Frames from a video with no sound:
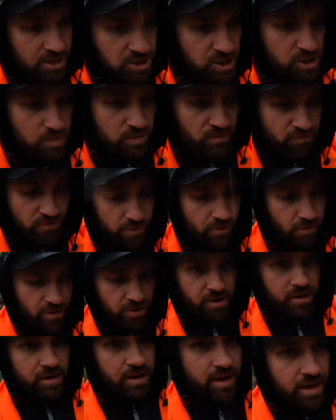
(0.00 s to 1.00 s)
just
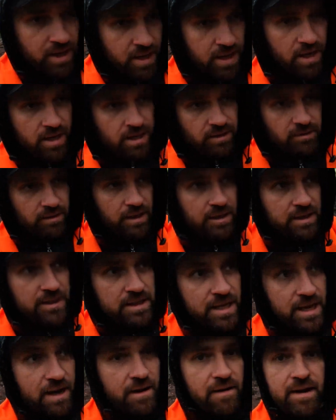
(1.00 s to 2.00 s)
before
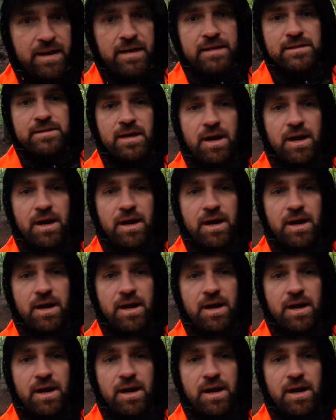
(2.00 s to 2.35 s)
Londonderry.